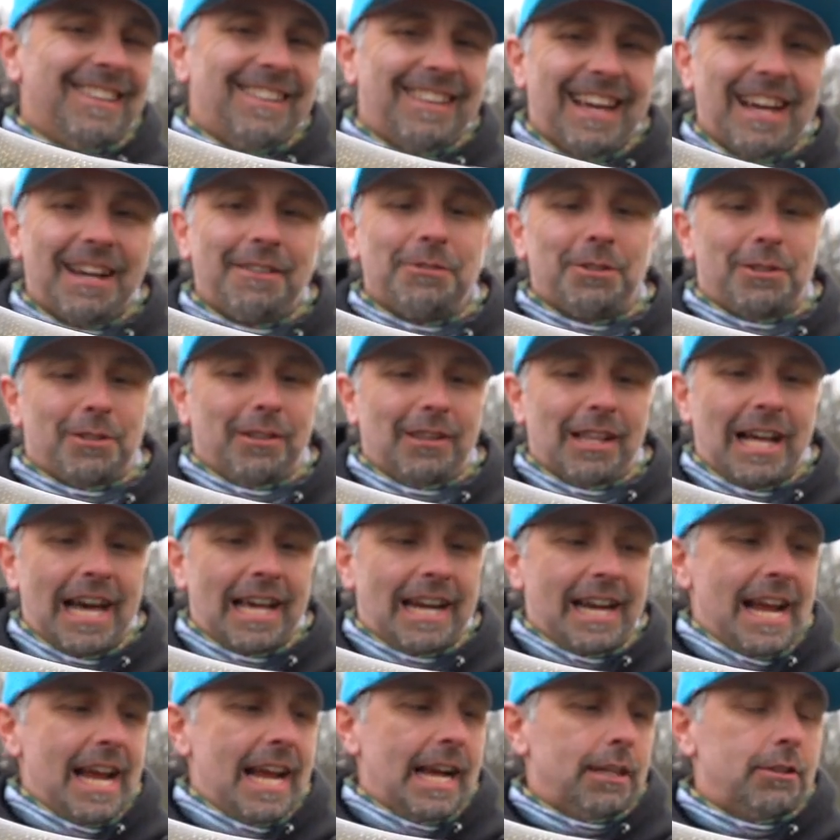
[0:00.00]
that was a
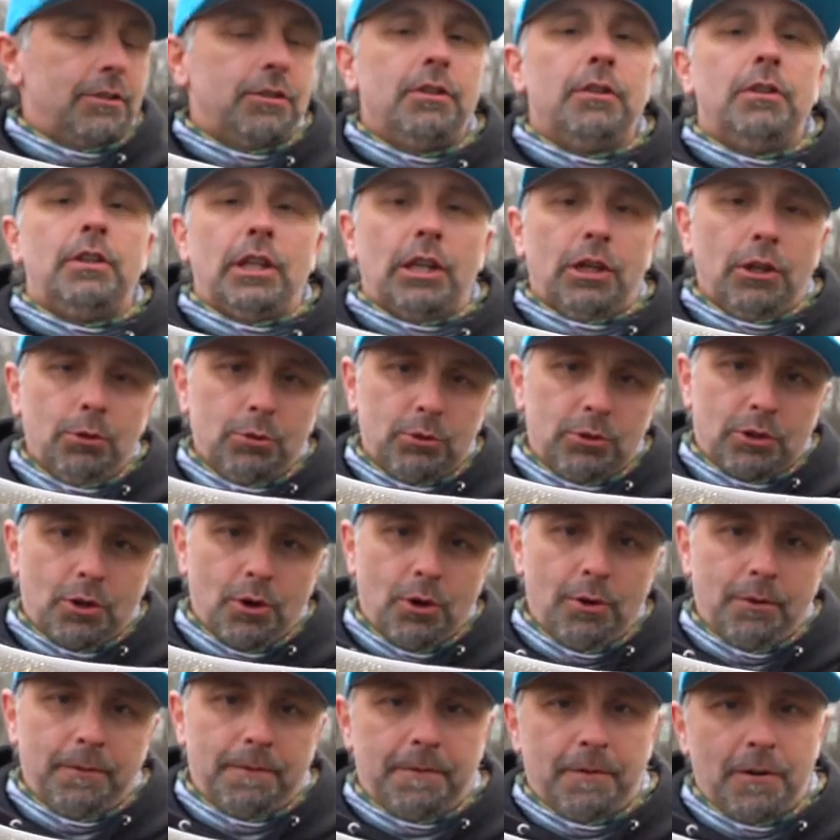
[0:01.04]
lot of action. Huge
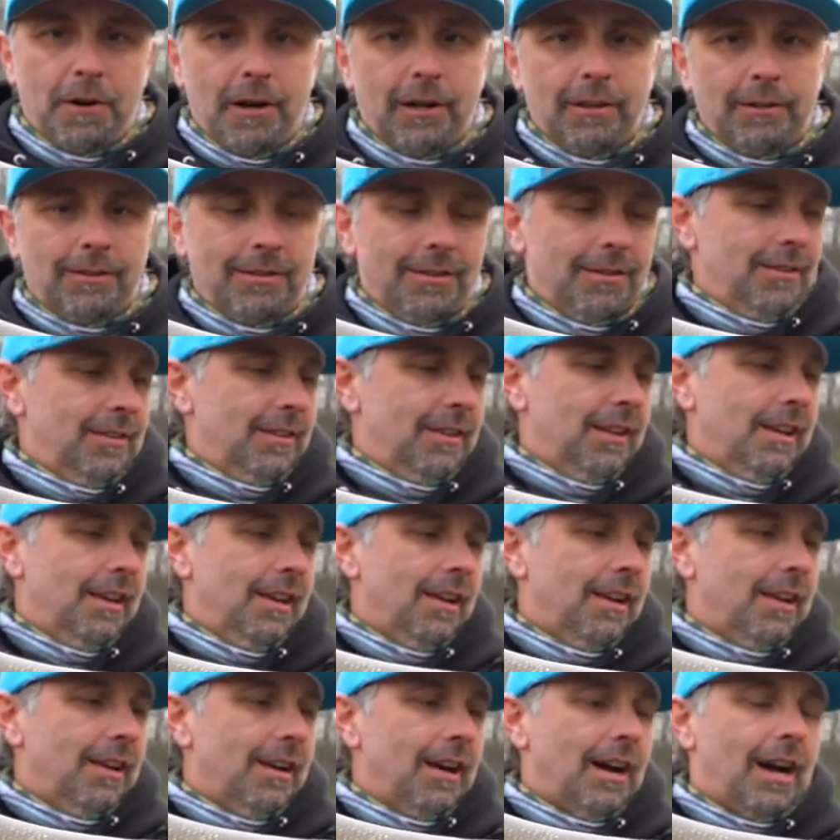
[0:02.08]
cold front,
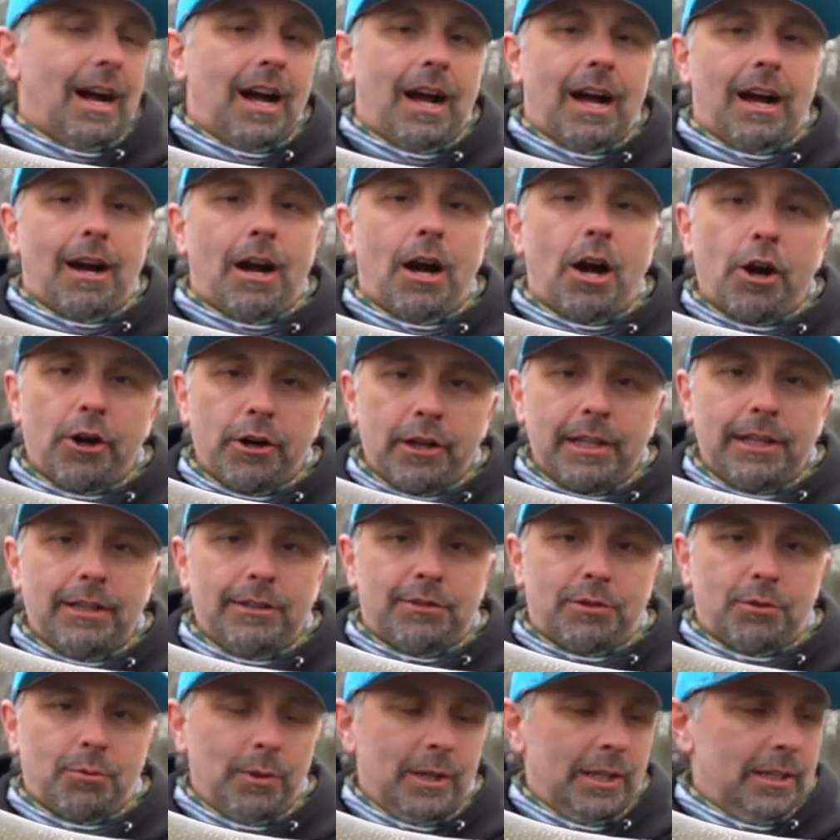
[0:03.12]
hard
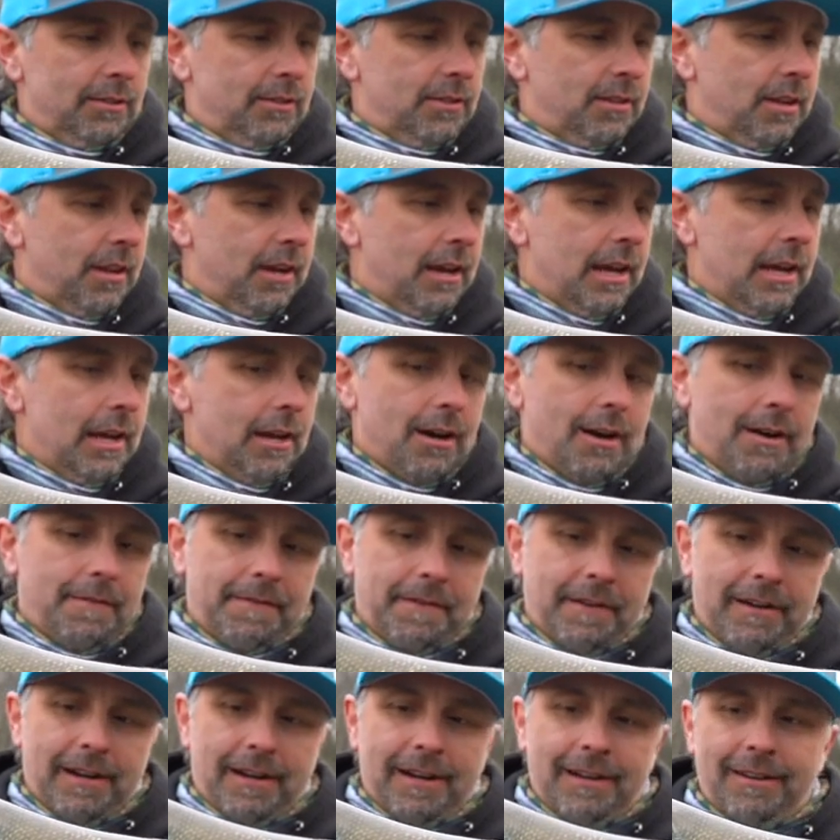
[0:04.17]
east winds today
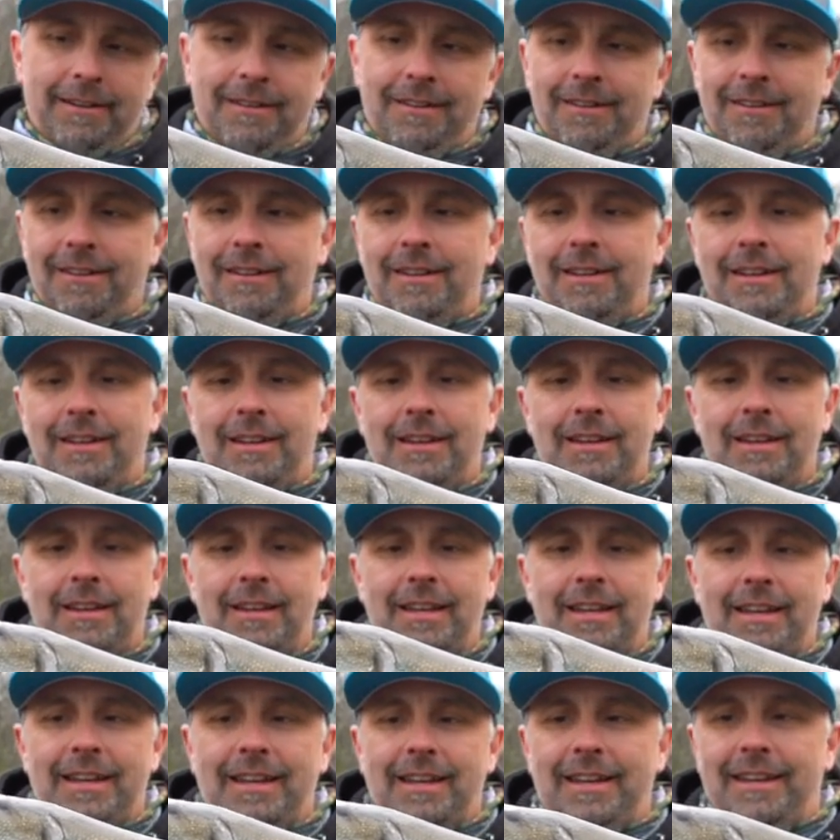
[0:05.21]
off and on,
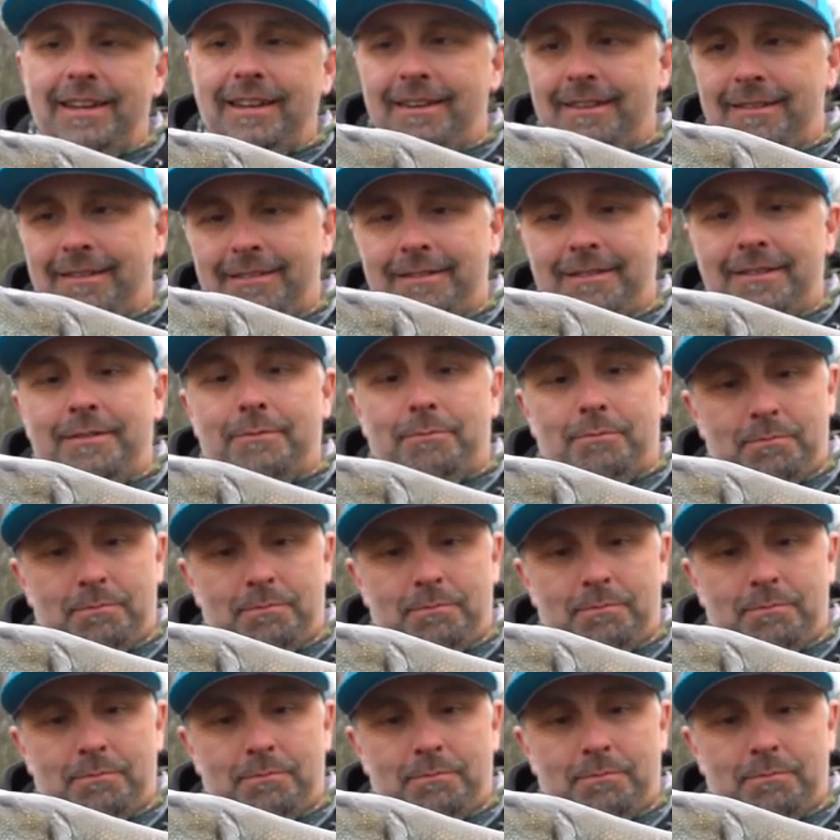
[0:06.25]
and